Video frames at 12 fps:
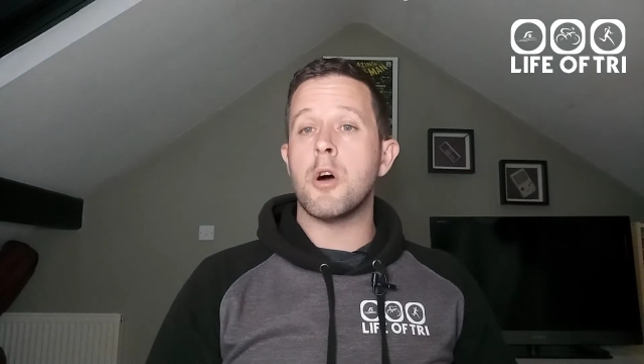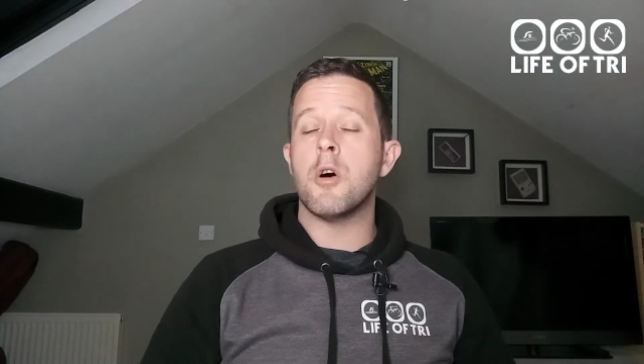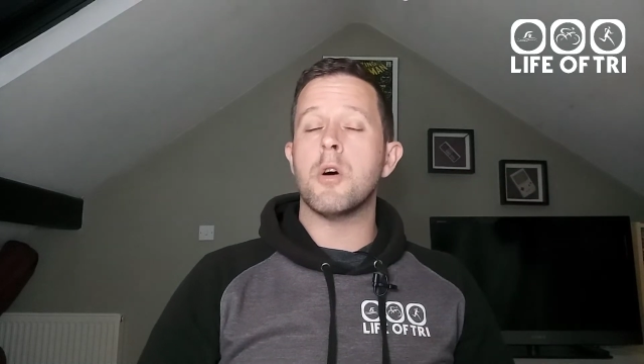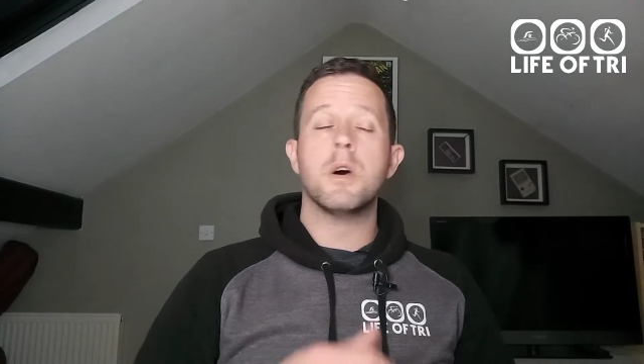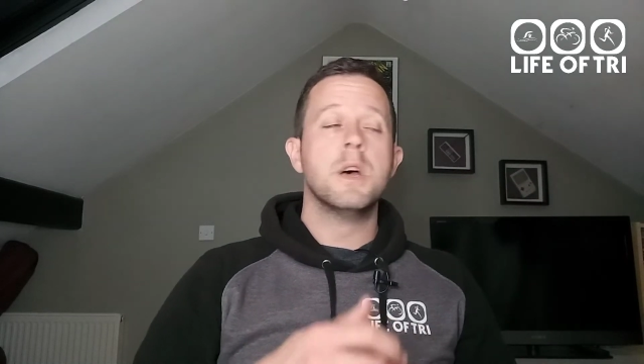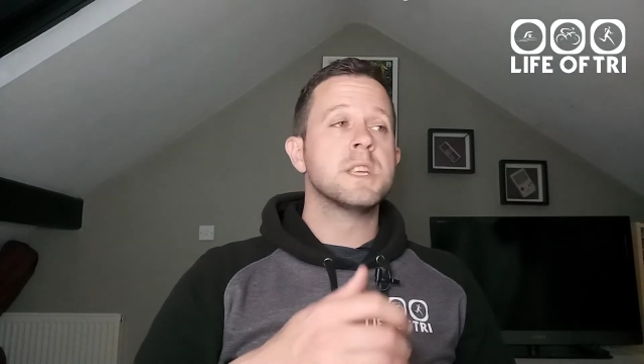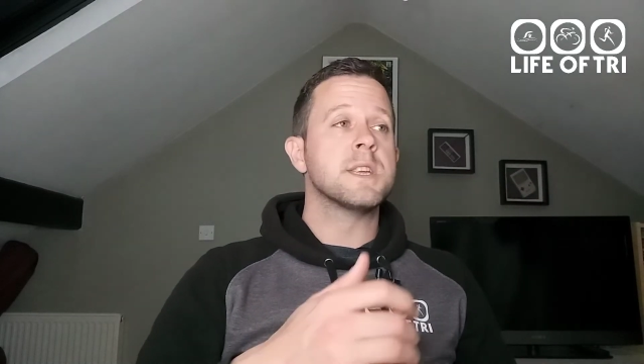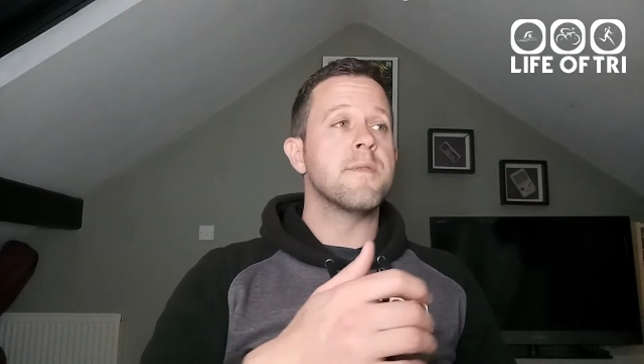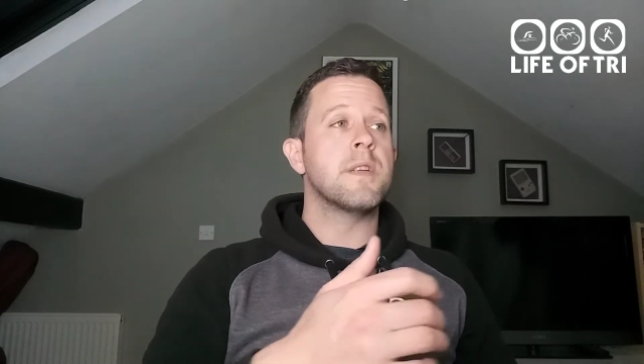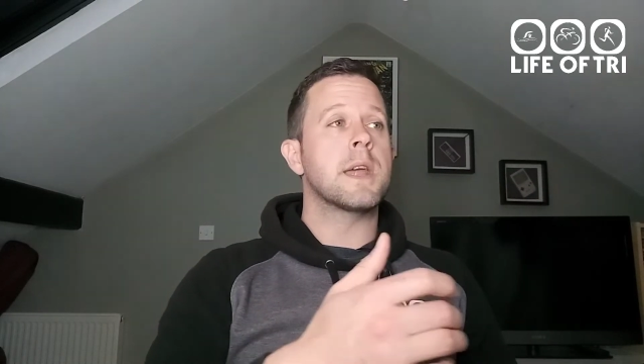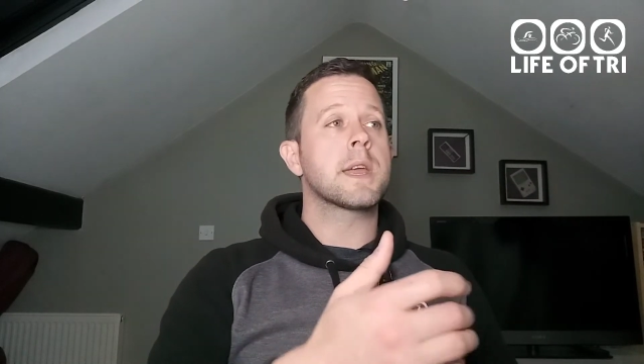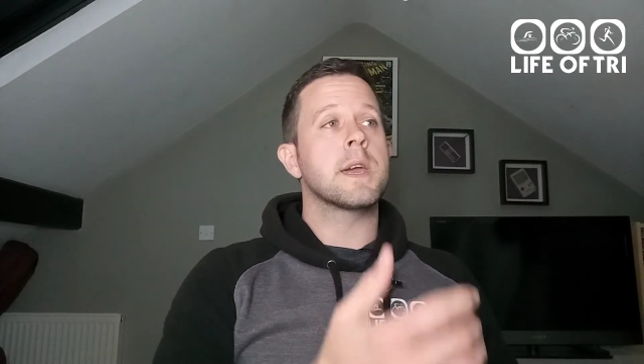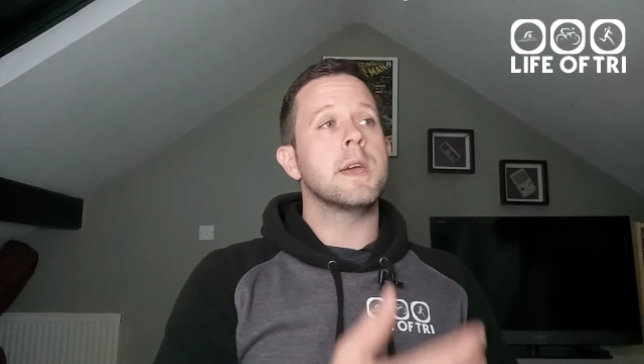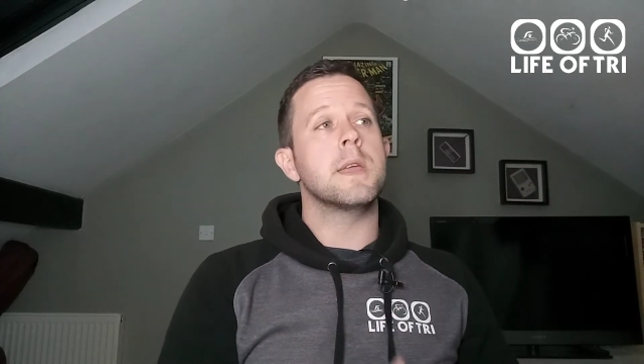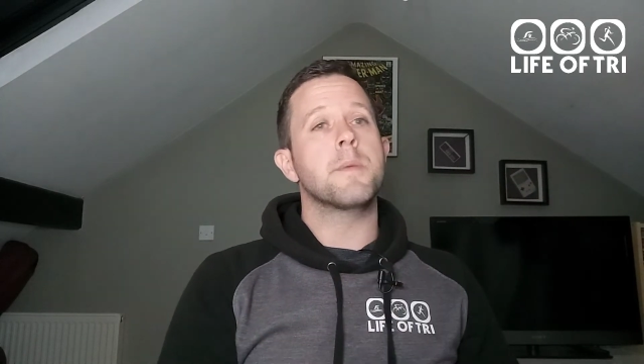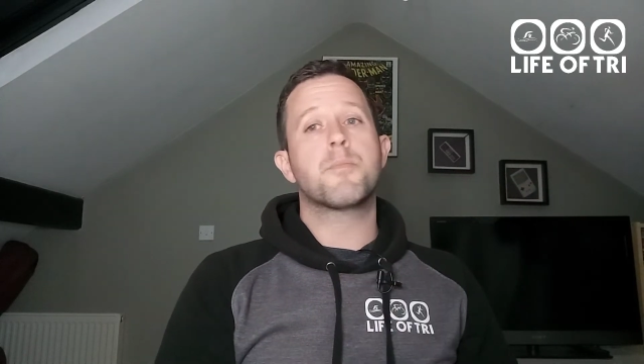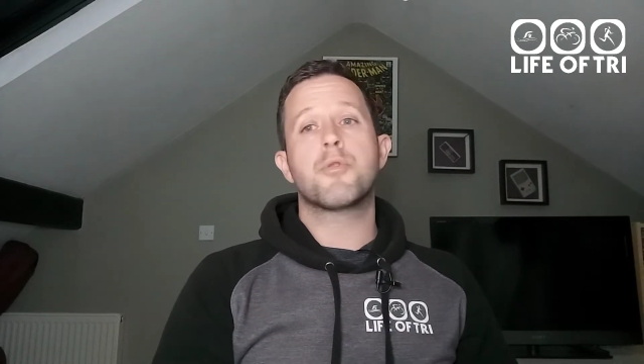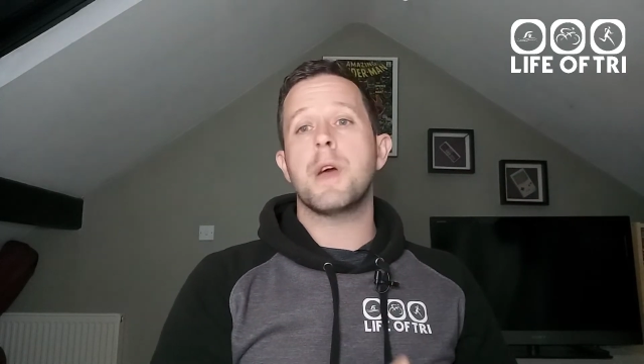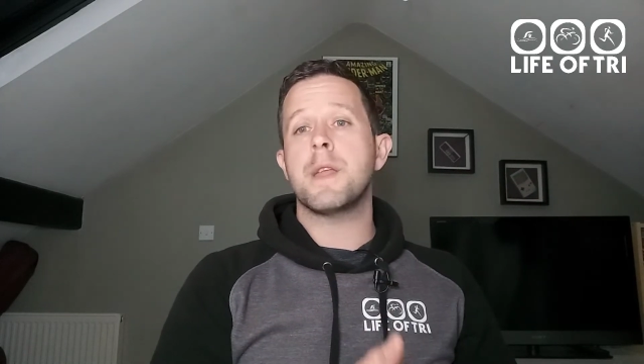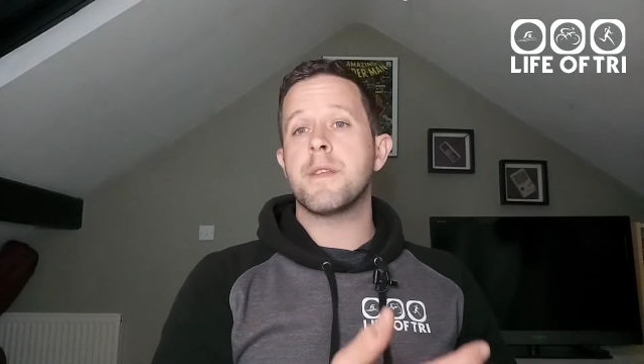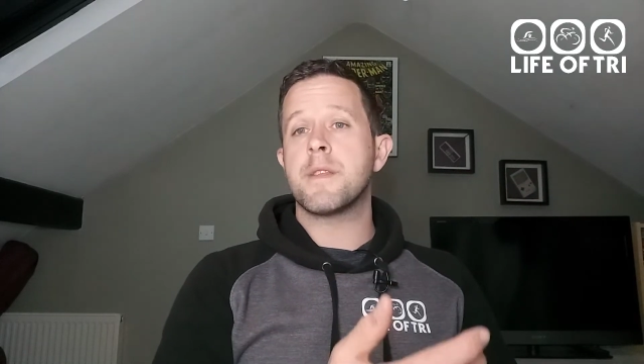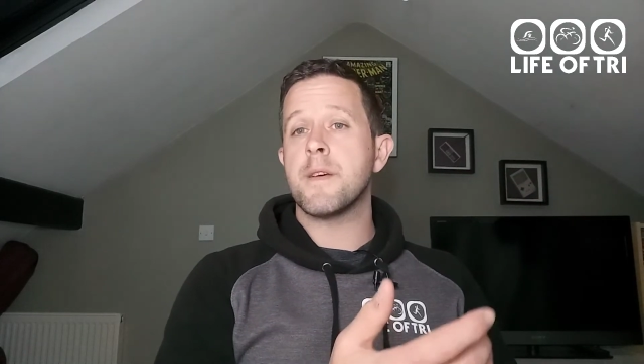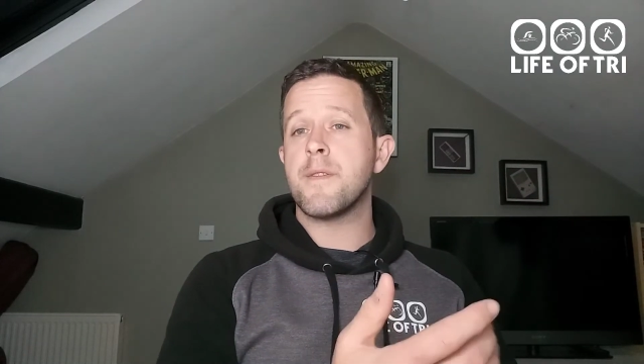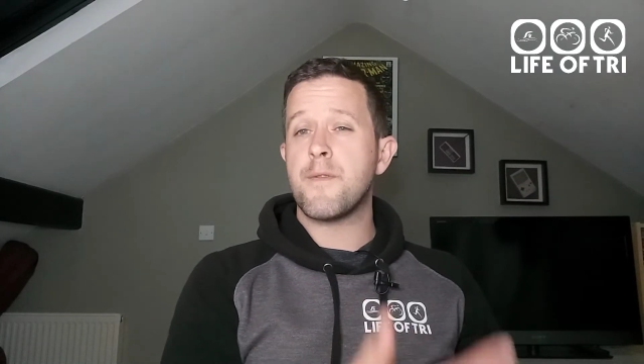or something like a
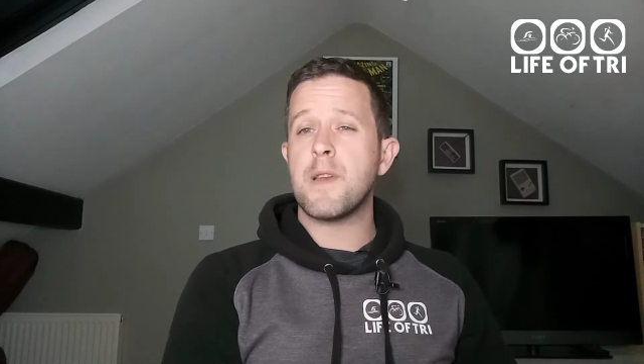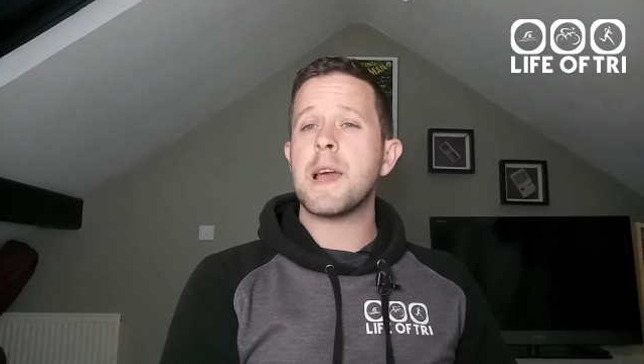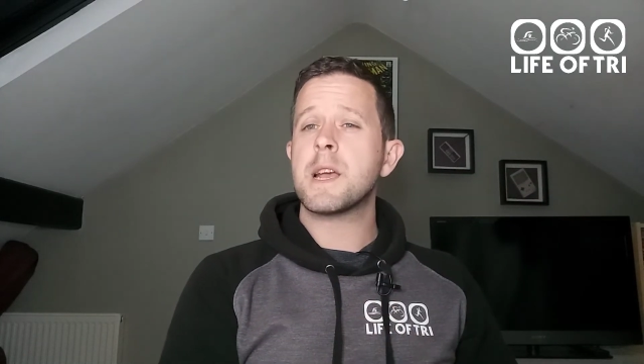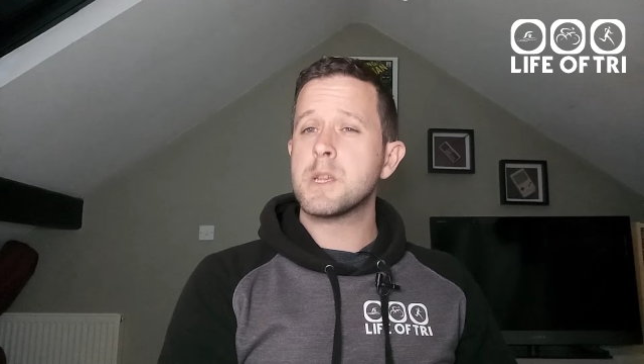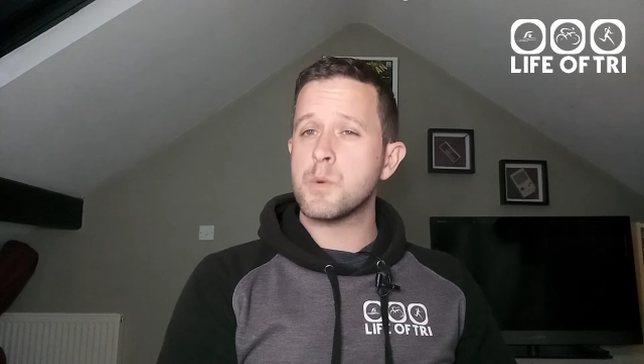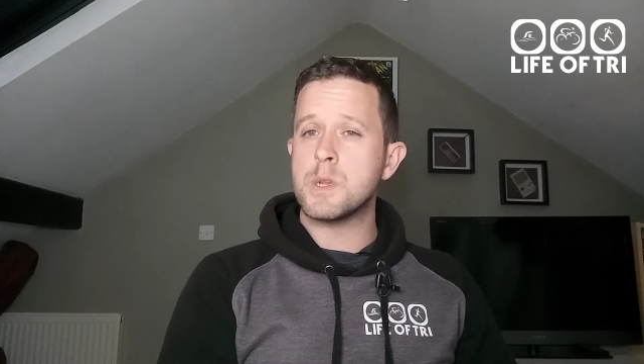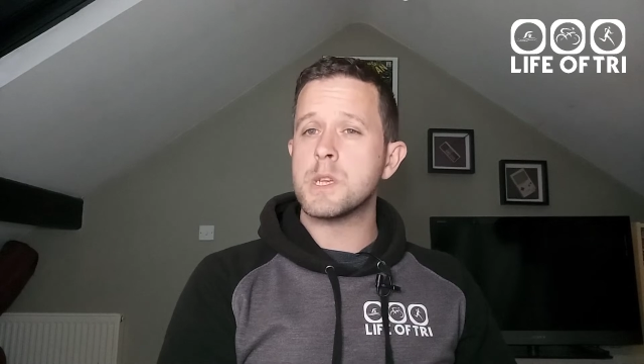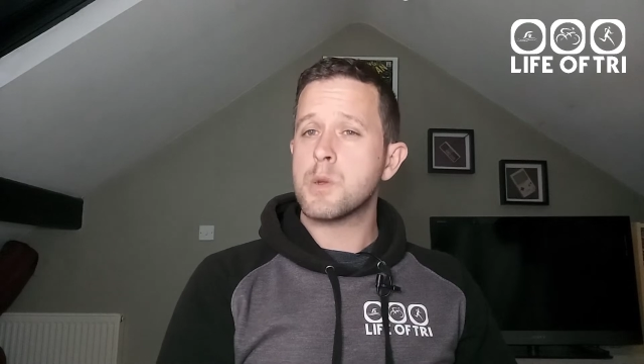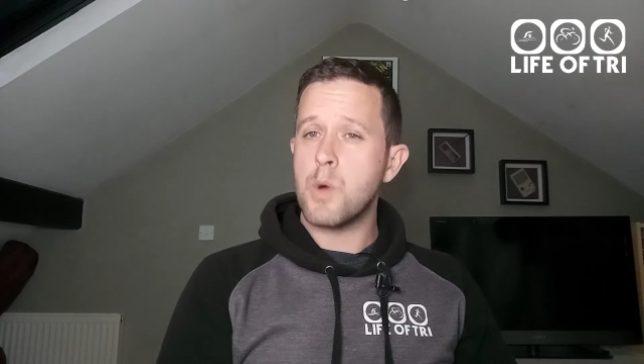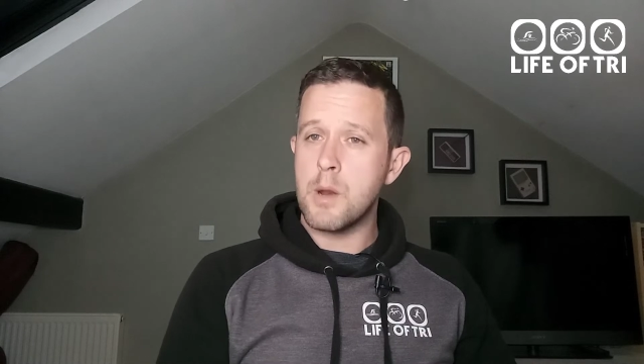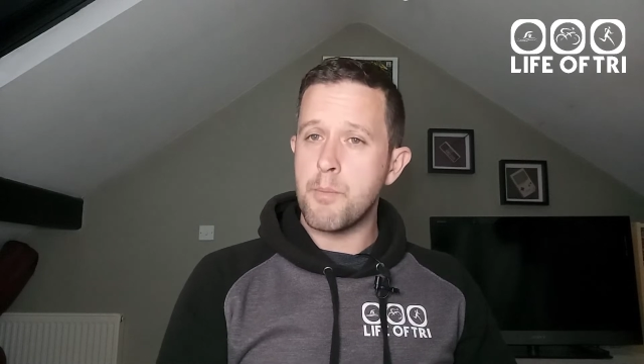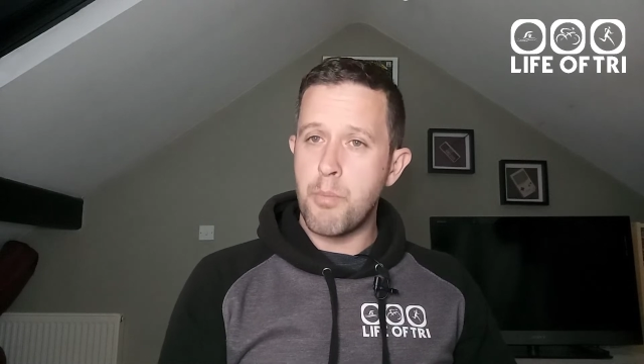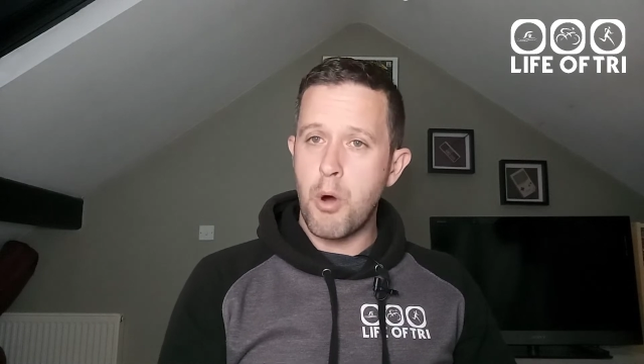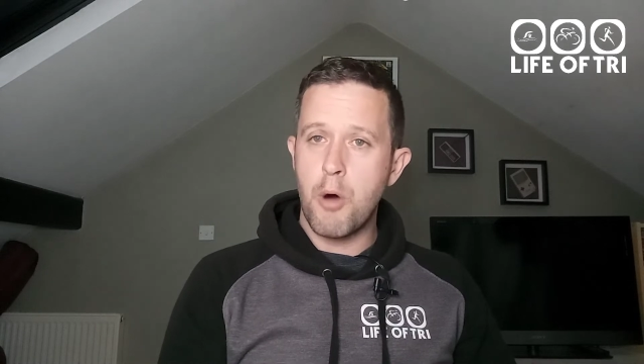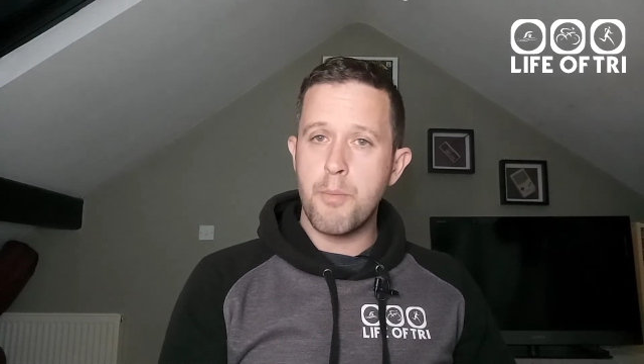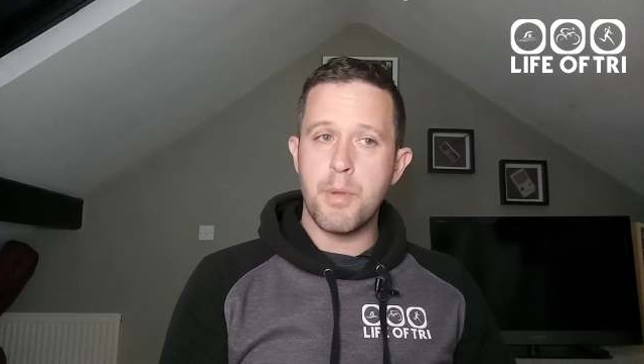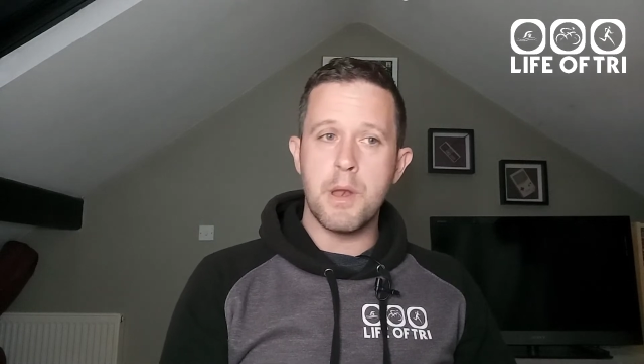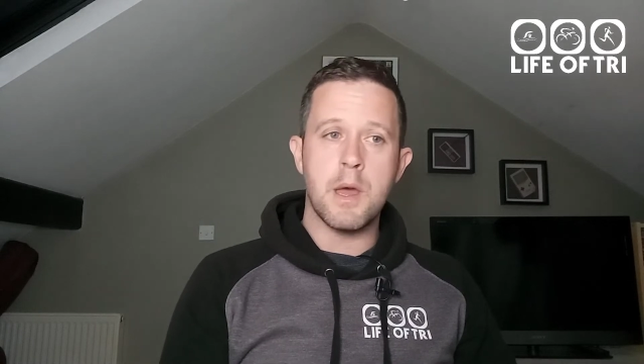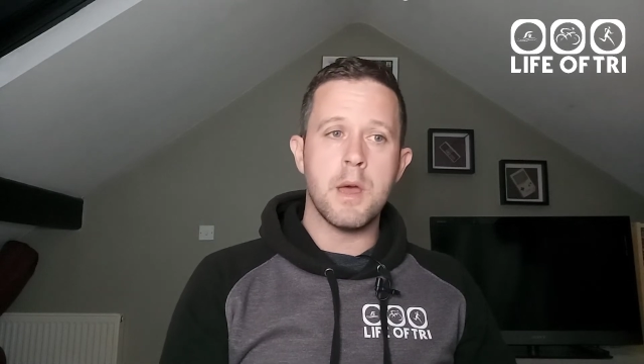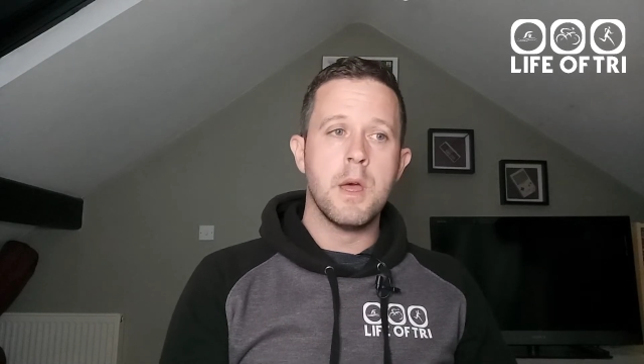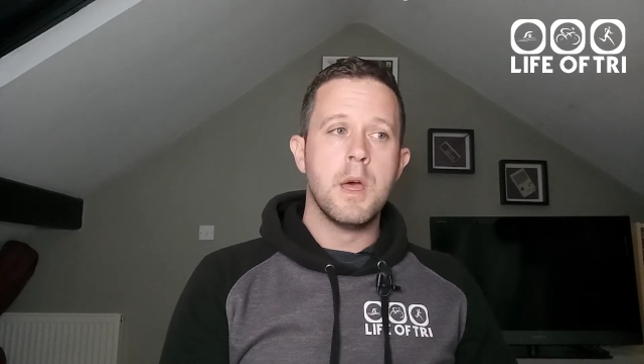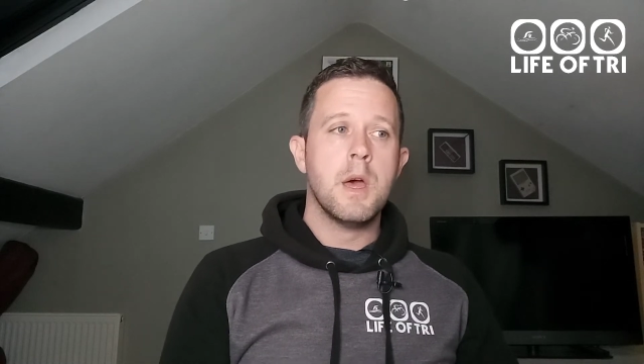Predator Flex, which is quite a popular